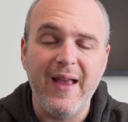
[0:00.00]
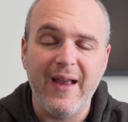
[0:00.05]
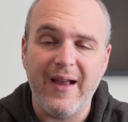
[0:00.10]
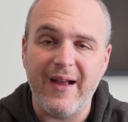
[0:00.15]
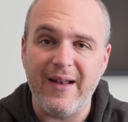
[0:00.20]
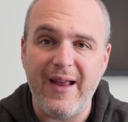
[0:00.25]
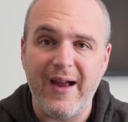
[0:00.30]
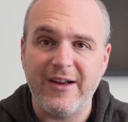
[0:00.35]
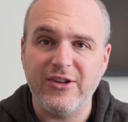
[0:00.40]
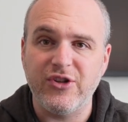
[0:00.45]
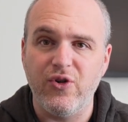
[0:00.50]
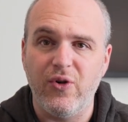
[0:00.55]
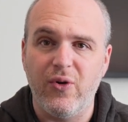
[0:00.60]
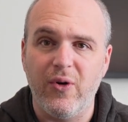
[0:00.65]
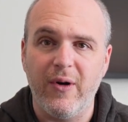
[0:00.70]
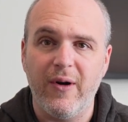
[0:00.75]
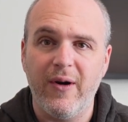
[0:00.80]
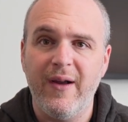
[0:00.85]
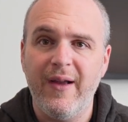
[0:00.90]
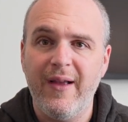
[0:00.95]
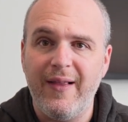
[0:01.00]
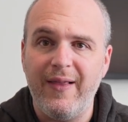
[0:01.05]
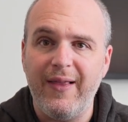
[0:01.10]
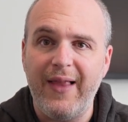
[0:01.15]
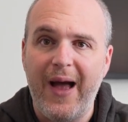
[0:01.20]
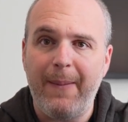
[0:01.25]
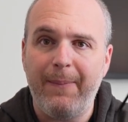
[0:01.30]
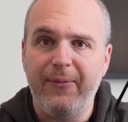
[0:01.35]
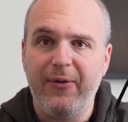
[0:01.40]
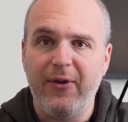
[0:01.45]
Connect your
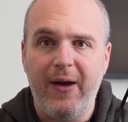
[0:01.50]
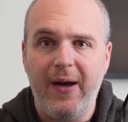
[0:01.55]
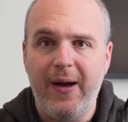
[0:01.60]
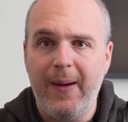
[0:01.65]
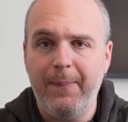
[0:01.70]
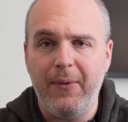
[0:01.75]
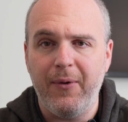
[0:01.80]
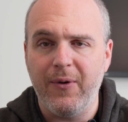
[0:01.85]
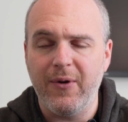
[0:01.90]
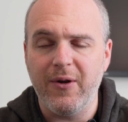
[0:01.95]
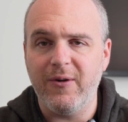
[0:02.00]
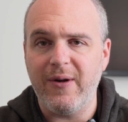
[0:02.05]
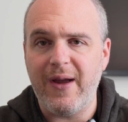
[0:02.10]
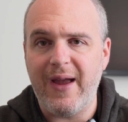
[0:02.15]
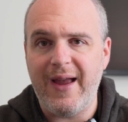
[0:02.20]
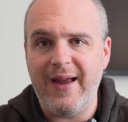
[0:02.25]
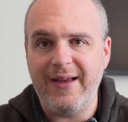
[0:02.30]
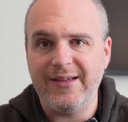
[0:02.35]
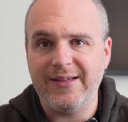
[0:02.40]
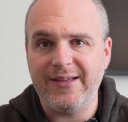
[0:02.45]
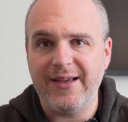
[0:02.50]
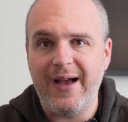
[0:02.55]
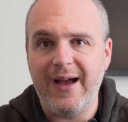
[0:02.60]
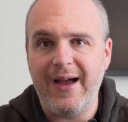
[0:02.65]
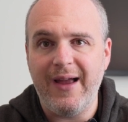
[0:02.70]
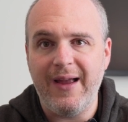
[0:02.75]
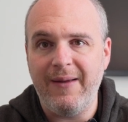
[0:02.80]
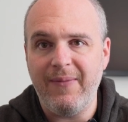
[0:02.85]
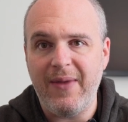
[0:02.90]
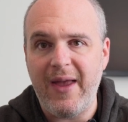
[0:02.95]
laptop or your
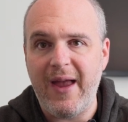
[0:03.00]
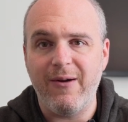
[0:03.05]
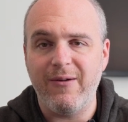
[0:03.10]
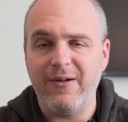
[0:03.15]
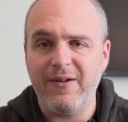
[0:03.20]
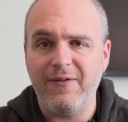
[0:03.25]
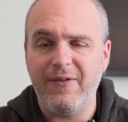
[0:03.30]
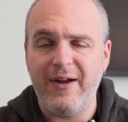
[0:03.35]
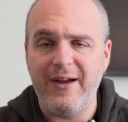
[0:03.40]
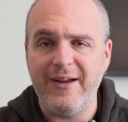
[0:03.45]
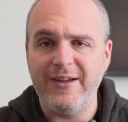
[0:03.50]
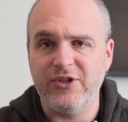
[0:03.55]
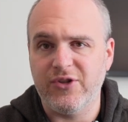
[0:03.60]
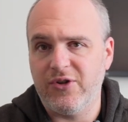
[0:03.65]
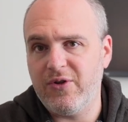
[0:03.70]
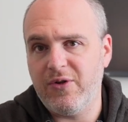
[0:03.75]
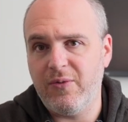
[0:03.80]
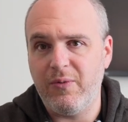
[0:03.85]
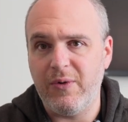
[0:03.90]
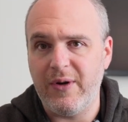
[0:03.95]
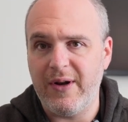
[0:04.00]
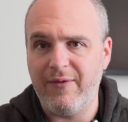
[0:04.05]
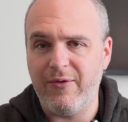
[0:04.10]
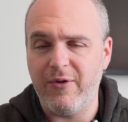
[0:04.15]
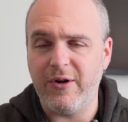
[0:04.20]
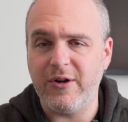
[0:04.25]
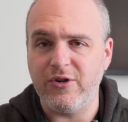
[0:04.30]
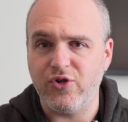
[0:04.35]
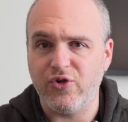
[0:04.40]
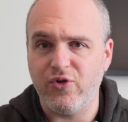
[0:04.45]
ASI air device or
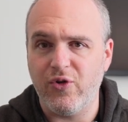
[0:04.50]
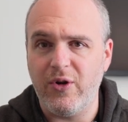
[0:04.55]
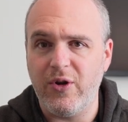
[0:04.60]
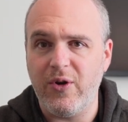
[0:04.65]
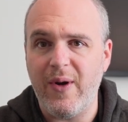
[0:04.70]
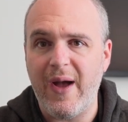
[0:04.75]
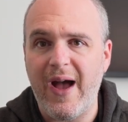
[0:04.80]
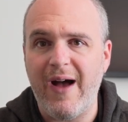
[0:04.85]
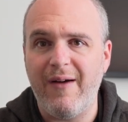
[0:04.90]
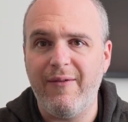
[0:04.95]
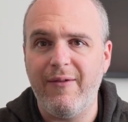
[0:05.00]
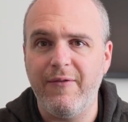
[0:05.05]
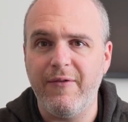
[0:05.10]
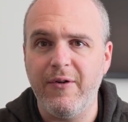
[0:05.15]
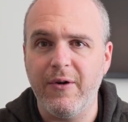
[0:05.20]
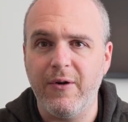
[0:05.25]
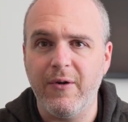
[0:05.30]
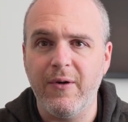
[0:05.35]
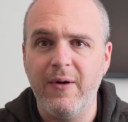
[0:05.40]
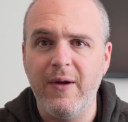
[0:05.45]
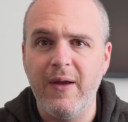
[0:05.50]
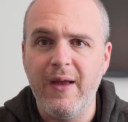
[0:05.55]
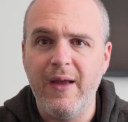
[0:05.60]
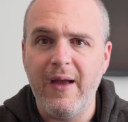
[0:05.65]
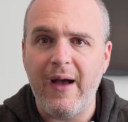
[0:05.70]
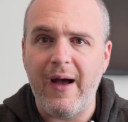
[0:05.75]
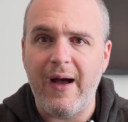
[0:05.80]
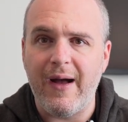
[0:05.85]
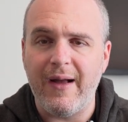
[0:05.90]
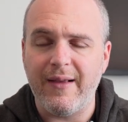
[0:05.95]
whatever control you have of your
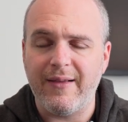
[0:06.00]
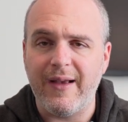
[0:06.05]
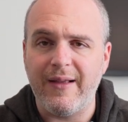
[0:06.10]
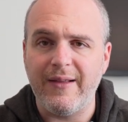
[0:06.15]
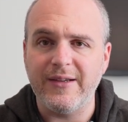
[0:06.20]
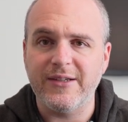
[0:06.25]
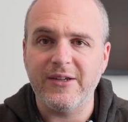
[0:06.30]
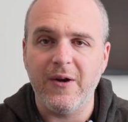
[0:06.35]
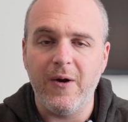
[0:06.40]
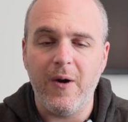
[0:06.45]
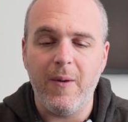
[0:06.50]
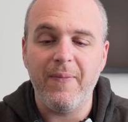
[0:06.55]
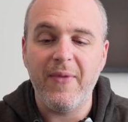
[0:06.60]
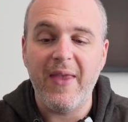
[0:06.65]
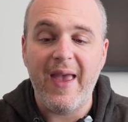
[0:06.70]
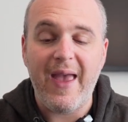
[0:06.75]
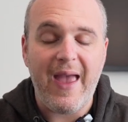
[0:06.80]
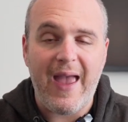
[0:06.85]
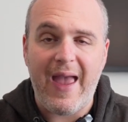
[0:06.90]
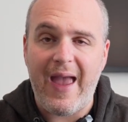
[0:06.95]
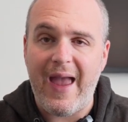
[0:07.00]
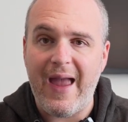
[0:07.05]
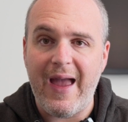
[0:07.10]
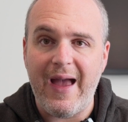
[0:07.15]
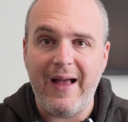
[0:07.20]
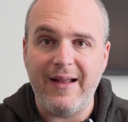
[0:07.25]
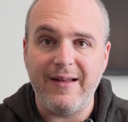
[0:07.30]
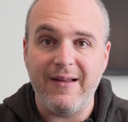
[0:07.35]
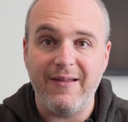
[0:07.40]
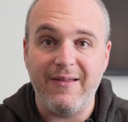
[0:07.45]
uh, telescope
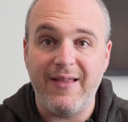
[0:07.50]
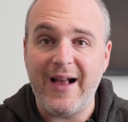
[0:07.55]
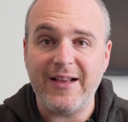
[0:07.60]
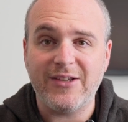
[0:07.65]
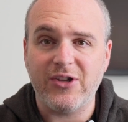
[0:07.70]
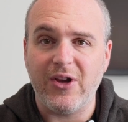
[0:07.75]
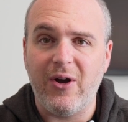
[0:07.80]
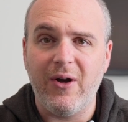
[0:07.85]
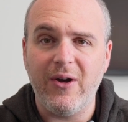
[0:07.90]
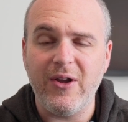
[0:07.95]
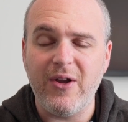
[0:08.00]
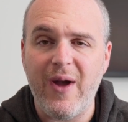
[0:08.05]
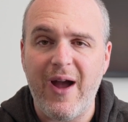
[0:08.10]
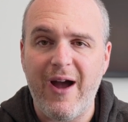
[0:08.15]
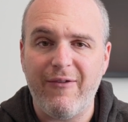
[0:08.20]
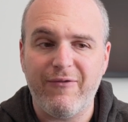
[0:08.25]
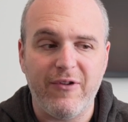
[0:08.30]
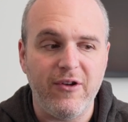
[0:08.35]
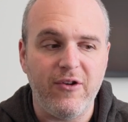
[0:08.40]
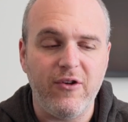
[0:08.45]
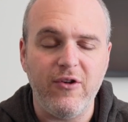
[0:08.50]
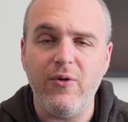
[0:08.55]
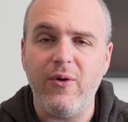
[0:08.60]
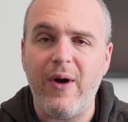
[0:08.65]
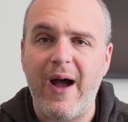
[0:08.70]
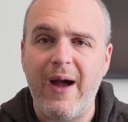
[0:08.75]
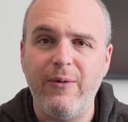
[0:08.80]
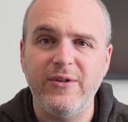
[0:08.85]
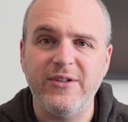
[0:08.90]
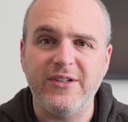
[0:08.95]
and that's all you have to do.
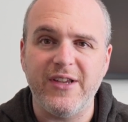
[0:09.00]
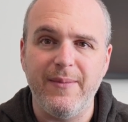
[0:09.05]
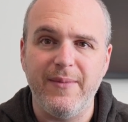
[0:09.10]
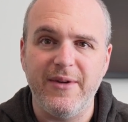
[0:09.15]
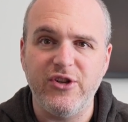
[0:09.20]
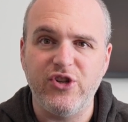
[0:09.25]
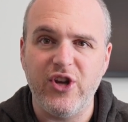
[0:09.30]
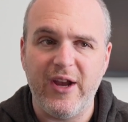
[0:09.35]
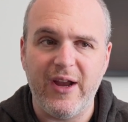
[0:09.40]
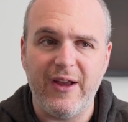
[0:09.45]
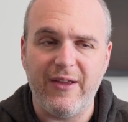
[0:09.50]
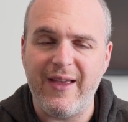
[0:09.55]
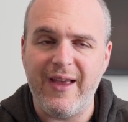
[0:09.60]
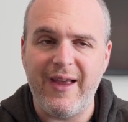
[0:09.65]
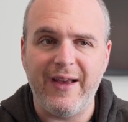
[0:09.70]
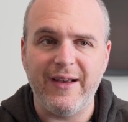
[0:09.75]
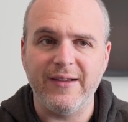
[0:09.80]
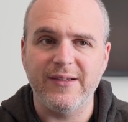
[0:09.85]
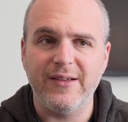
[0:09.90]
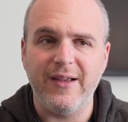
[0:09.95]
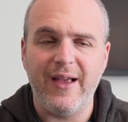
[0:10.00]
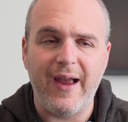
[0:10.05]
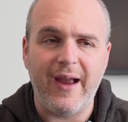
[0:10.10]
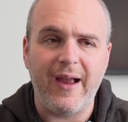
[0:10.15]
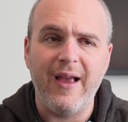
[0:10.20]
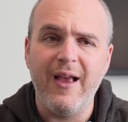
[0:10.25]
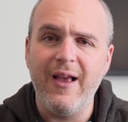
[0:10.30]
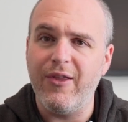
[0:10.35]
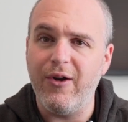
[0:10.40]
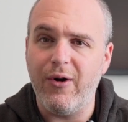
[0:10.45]
I was imaging things
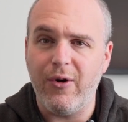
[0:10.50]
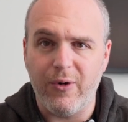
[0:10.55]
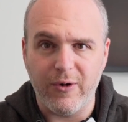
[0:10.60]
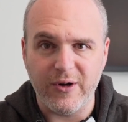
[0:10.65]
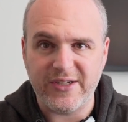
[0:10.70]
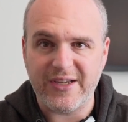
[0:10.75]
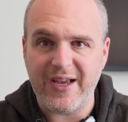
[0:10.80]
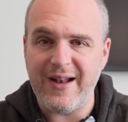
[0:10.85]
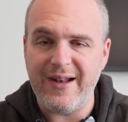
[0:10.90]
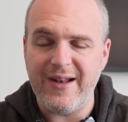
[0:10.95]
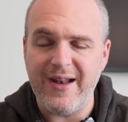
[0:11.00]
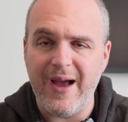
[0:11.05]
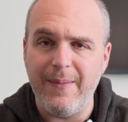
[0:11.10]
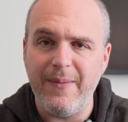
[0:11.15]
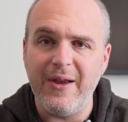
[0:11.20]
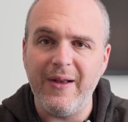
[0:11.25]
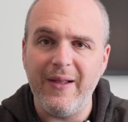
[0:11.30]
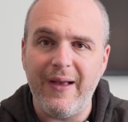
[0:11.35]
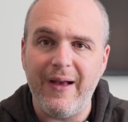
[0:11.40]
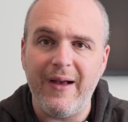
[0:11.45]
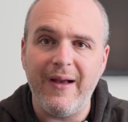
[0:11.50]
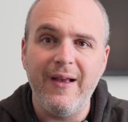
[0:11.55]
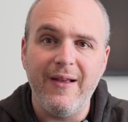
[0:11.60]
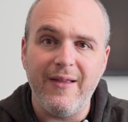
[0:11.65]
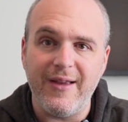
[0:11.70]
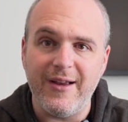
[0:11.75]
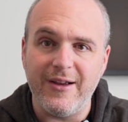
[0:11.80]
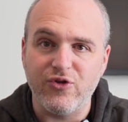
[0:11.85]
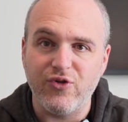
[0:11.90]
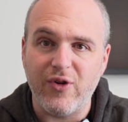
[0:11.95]
like the Horsehead Nebula,
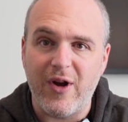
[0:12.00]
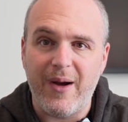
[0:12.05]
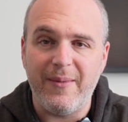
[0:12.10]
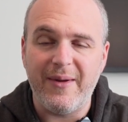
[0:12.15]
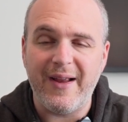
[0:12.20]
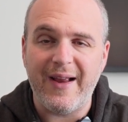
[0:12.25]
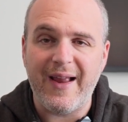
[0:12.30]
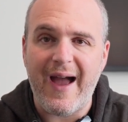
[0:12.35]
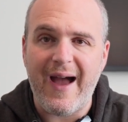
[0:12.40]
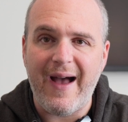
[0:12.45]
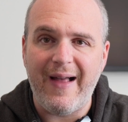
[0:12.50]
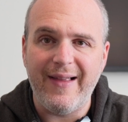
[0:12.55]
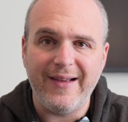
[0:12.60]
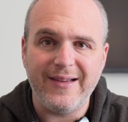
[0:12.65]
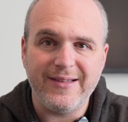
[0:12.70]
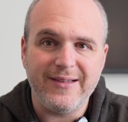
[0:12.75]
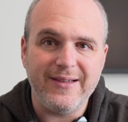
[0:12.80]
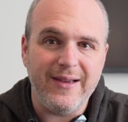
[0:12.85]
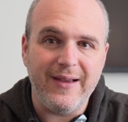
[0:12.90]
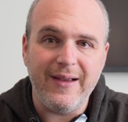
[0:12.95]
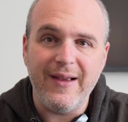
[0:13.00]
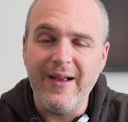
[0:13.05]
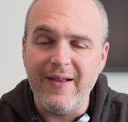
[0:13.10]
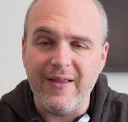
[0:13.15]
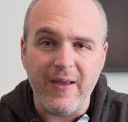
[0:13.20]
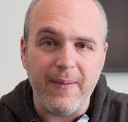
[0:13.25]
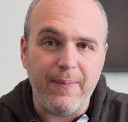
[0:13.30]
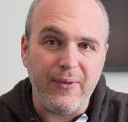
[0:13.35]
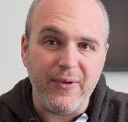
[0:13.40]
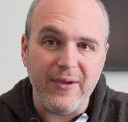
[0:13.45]
the Andromeda Galaxy,
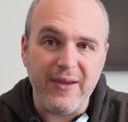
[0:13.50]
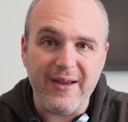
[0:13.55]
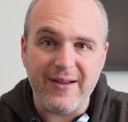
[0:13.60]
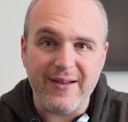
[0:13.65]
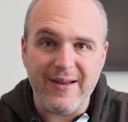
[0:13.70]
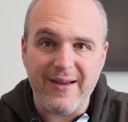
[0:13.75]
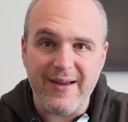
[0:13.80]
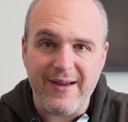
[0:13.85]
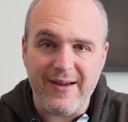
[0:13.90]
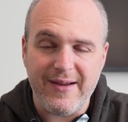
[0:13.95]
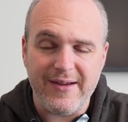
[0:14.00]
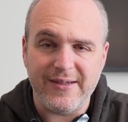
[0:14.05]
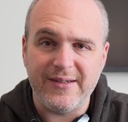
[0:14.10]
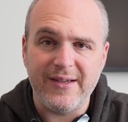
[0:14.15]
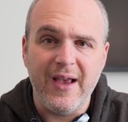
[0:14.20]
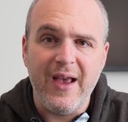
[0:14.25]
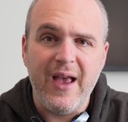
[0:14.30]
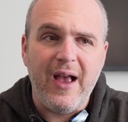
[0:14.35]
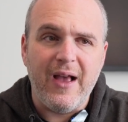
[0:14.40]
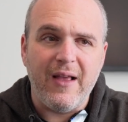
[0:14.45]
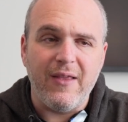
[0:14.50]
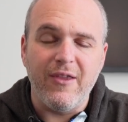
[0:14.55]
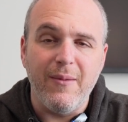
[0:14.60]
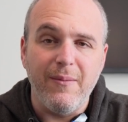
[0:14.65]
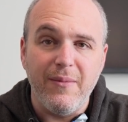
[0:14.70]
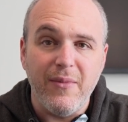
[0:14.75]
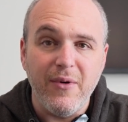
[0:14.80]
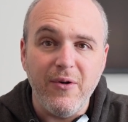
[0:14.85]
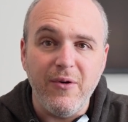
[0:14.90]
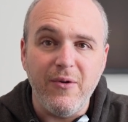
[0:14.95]
the Pleiades, the
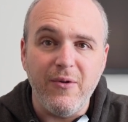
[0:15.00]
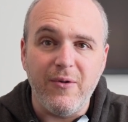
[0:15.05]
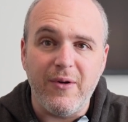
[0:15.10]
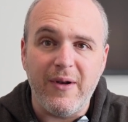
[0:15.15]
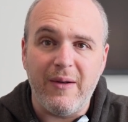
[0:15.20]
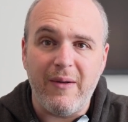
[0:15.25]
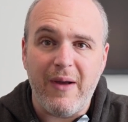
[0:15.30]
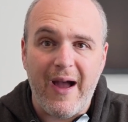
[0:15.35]
moon.